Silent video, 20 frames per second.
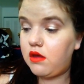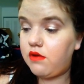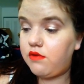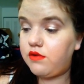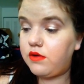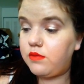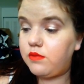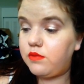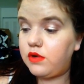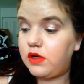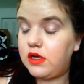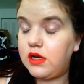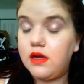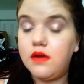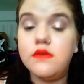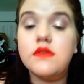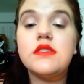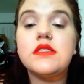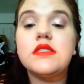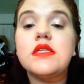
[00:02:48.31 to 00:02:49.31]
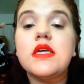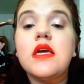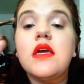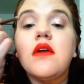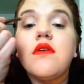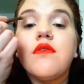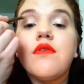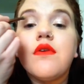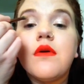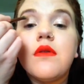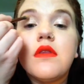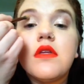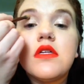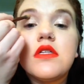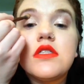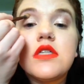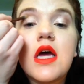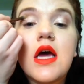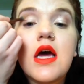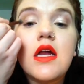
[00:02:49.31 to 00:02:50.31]
From what I've seen from the
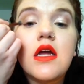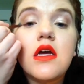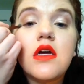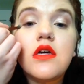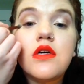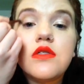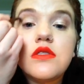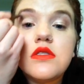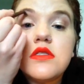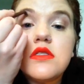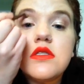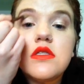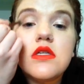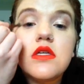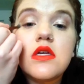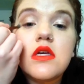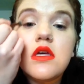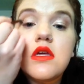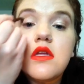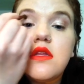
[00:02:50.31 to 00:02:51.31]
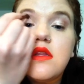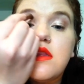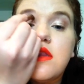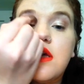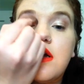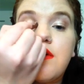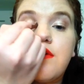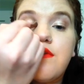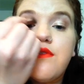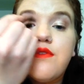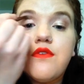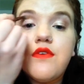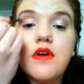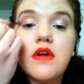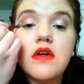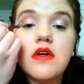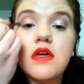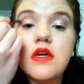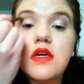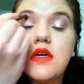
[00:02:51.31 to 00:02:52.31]
shadows, they're
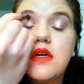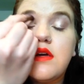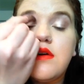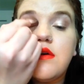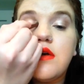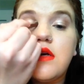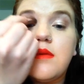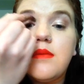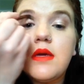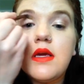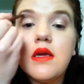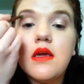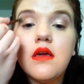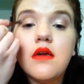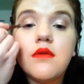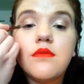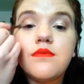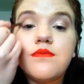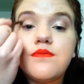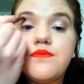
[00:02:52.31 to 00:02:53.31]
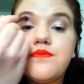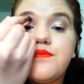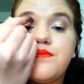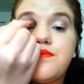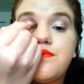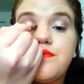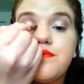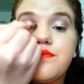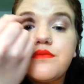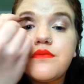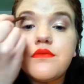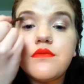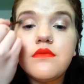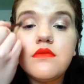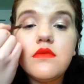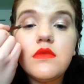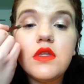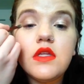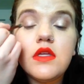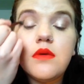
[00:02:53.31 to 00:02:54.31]
very creamy
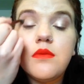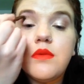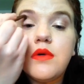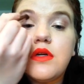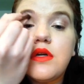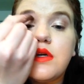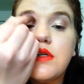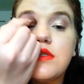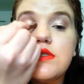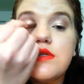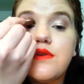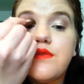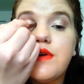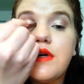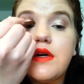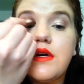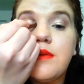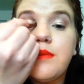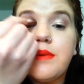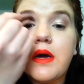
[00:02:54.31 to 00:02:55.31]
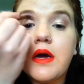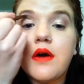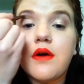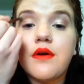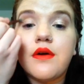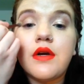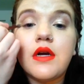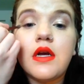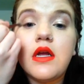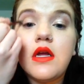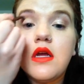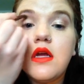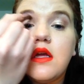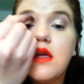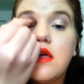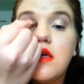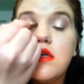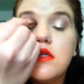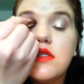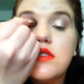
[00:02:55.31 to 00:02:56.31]
but also very powdery,
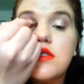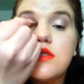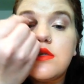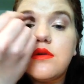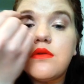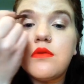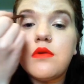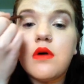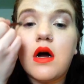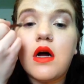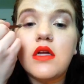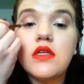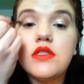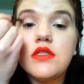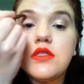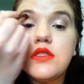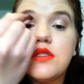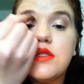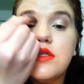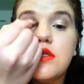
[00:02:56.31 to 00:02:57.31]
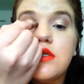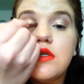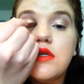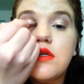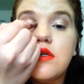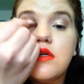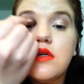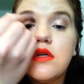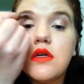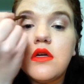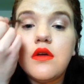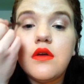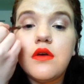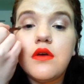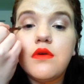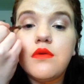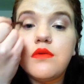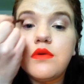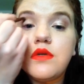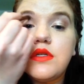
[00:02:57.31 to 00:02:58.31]
so watch
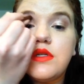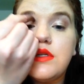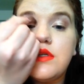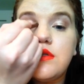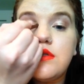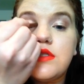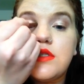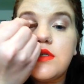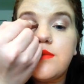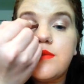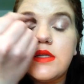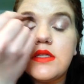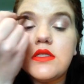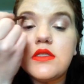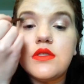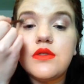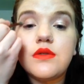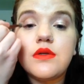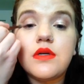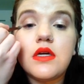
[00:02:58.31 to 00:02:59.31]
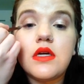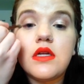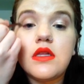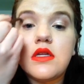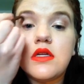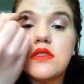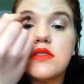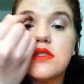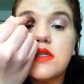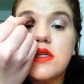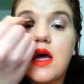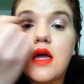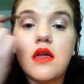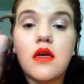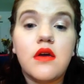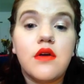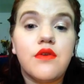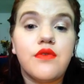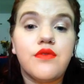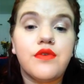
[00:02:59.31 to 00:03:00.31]
when you dip into it. There's a lot
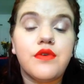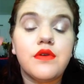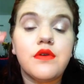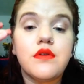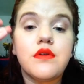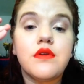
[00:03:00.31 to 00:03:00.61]
of